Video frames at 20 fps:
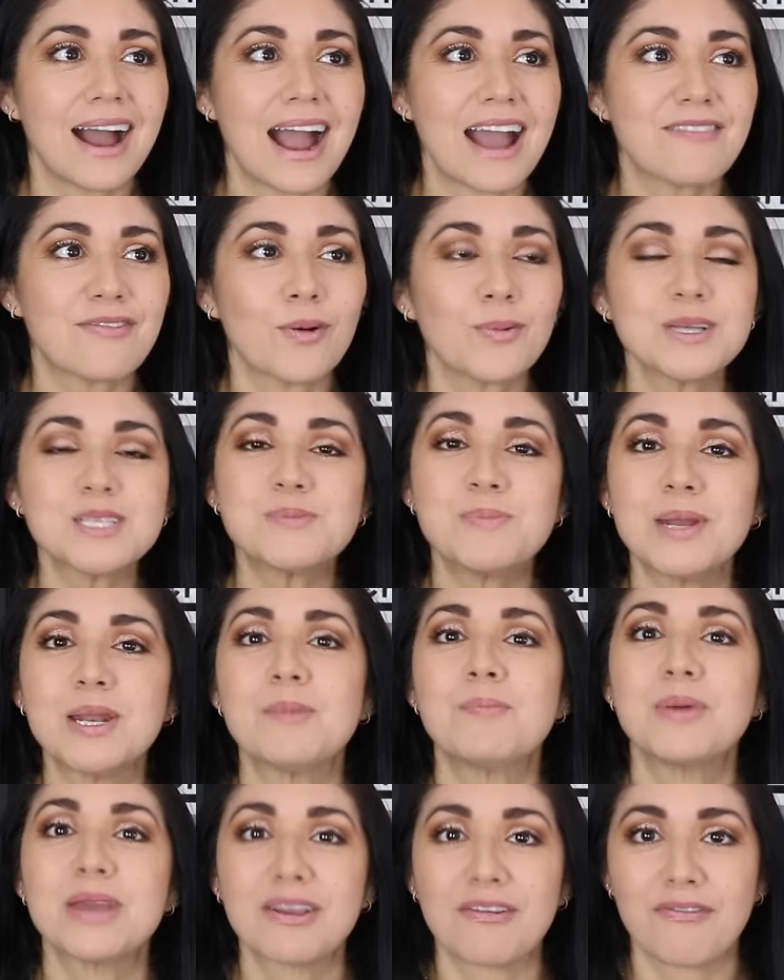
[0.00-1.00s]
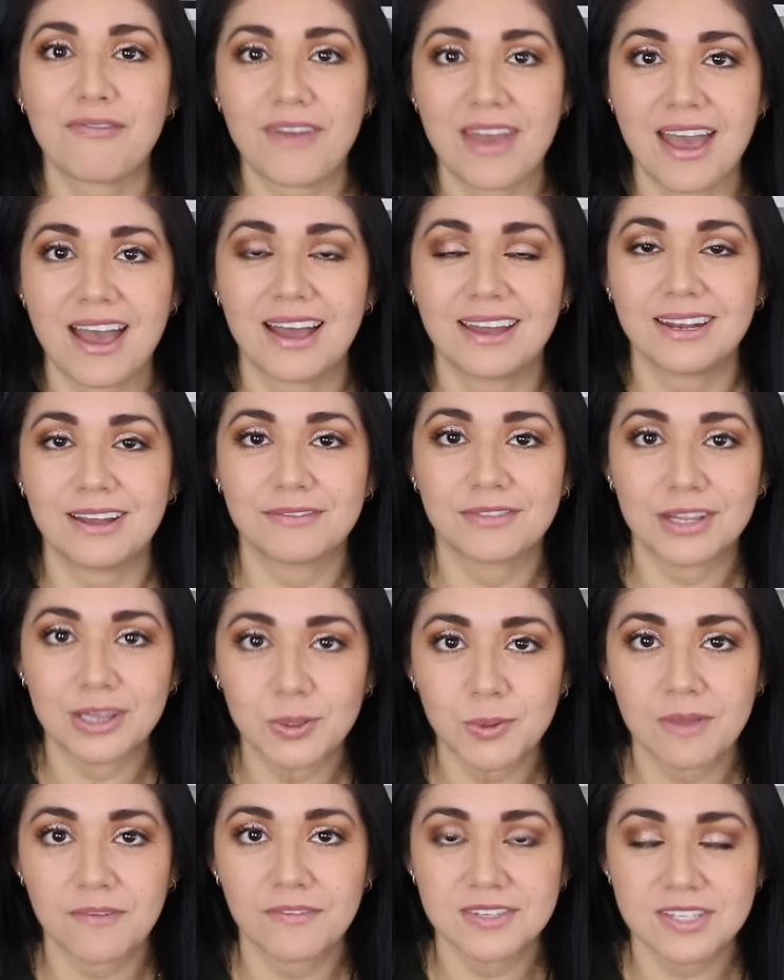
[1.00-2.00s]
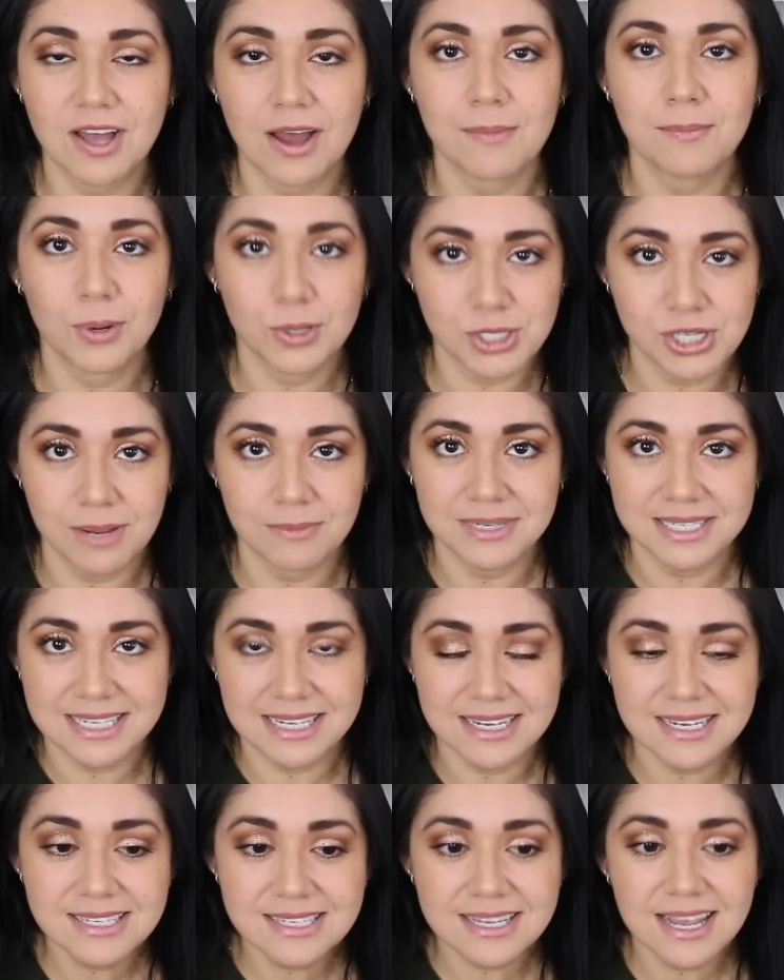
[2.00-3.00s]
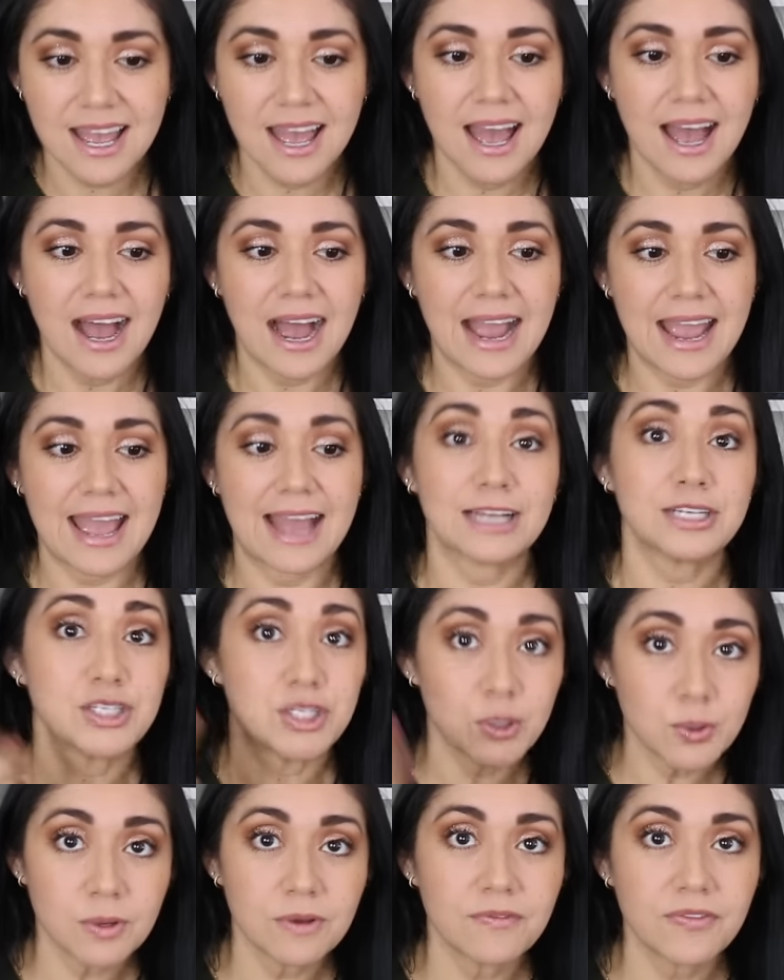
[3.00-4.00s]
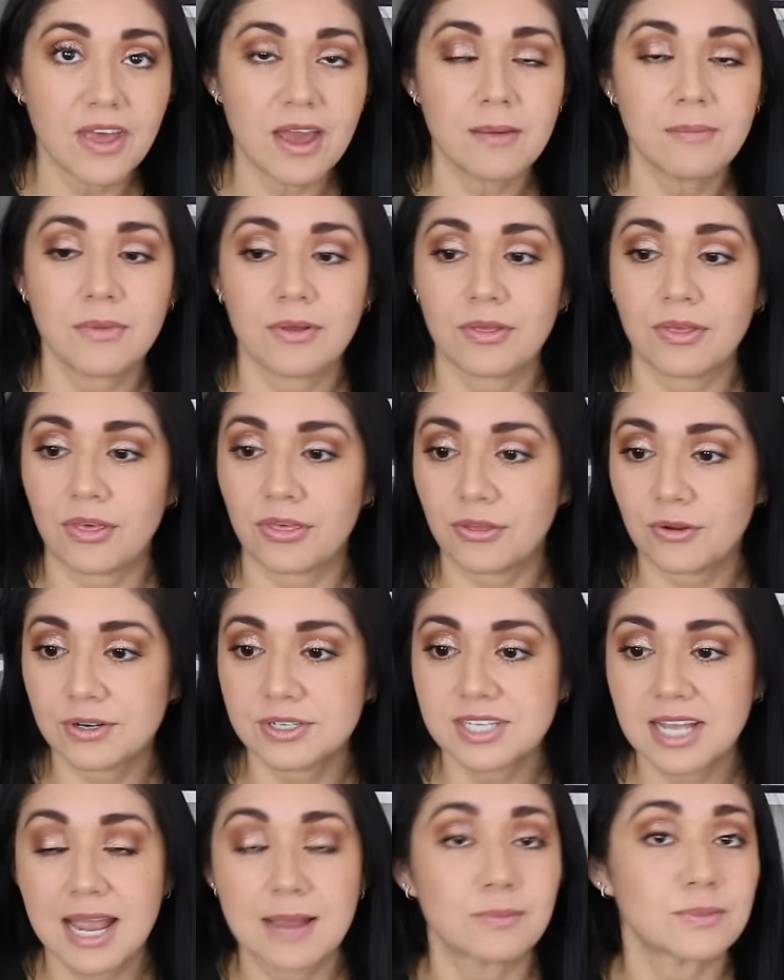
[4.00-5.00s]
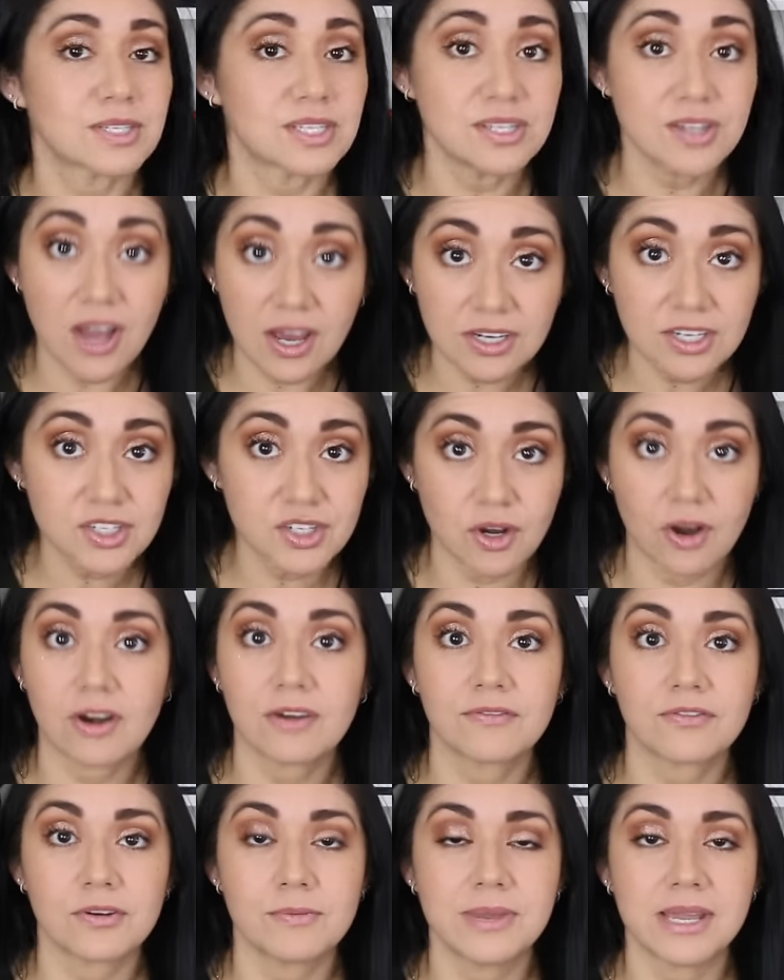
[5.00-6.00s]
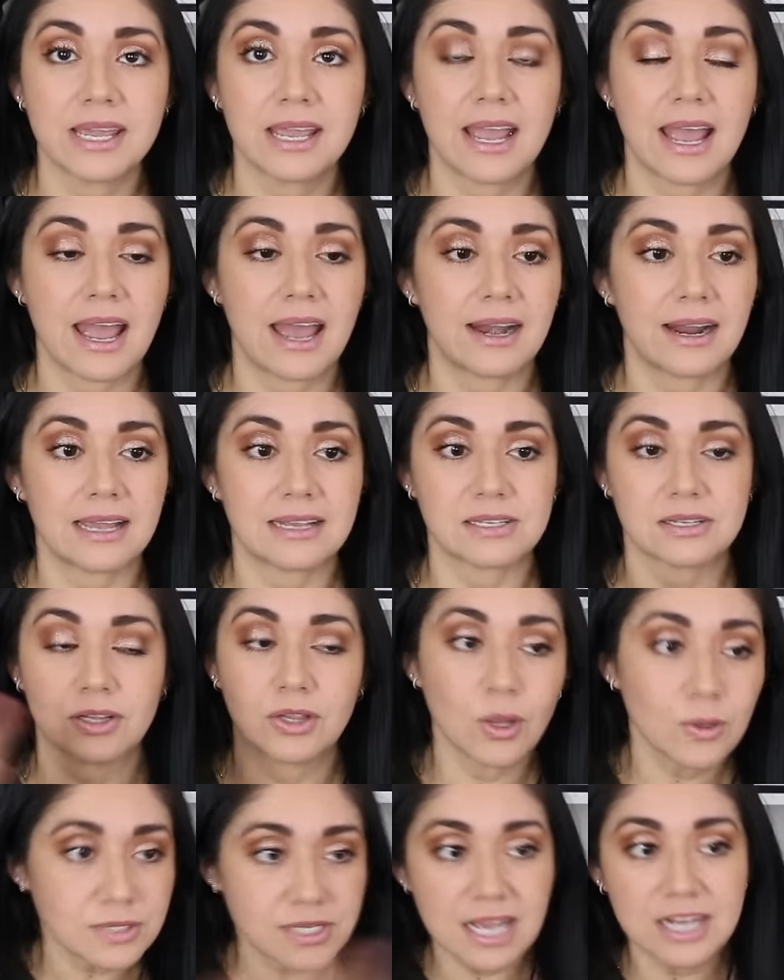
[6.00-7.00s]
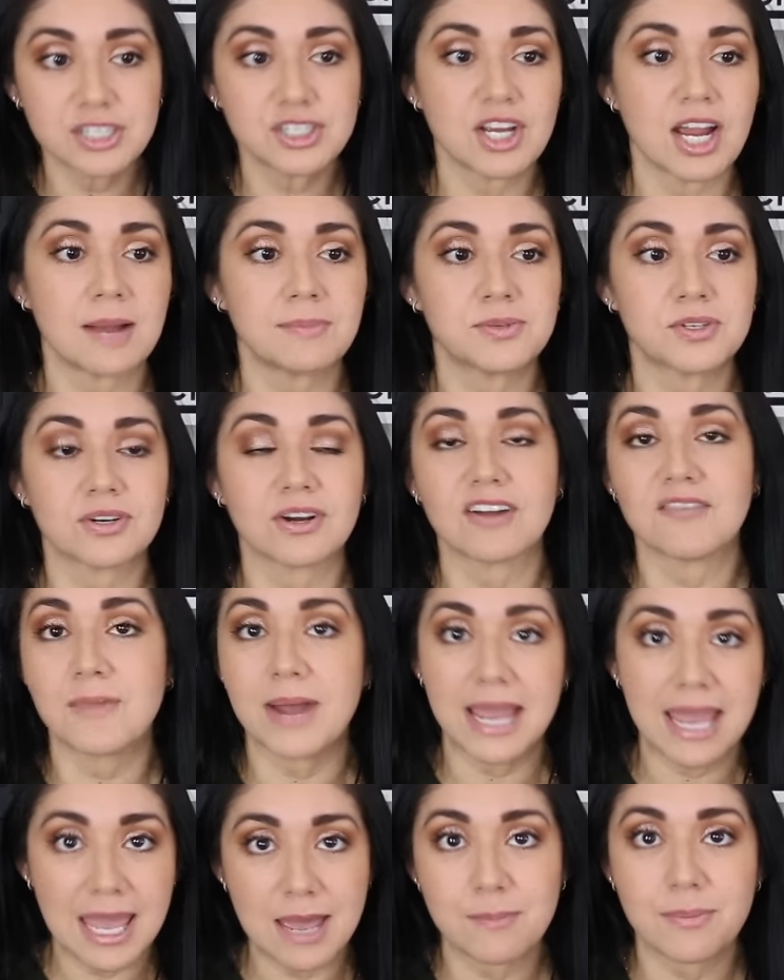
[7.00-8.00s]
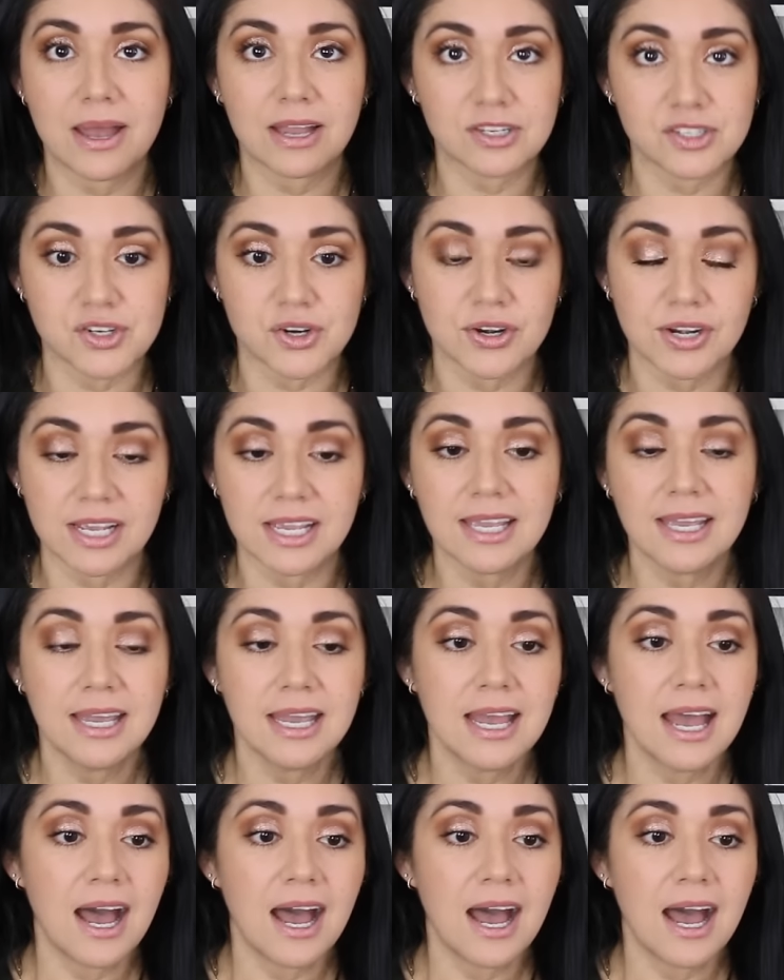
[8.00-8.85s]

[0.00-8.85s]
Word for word: I've always been a big fan of the Louis Vuitton Pochette Metis. I had two of them. The third time was not a charm for me, and I close that chapter of my handbag journey.